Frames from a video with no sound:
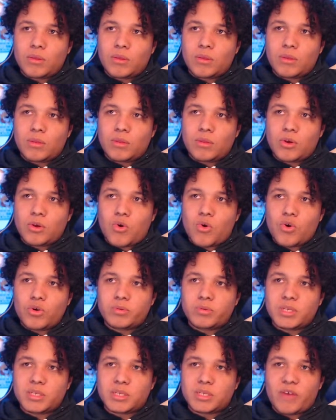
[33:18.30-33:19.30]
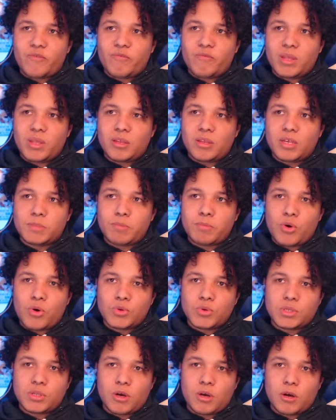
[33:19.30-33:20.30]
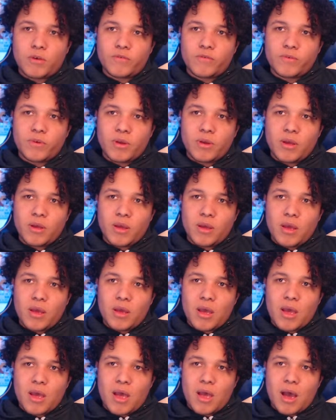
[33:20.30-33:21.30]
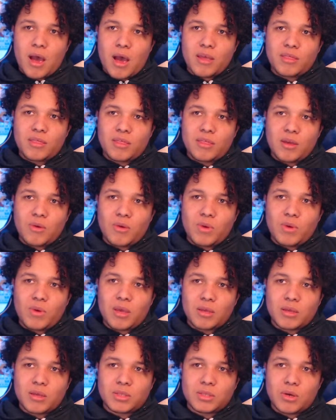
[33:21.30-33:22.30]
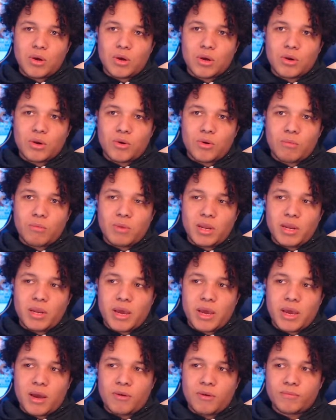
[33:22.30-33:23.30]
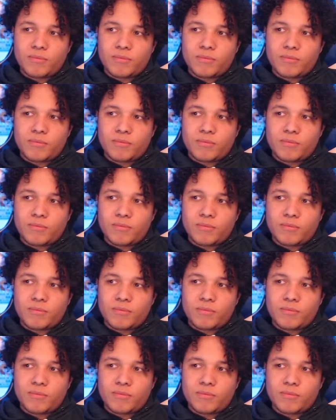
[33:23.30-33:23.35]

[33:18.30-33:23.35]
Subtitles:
The corpses have been disposed of. I think we can talk normally now.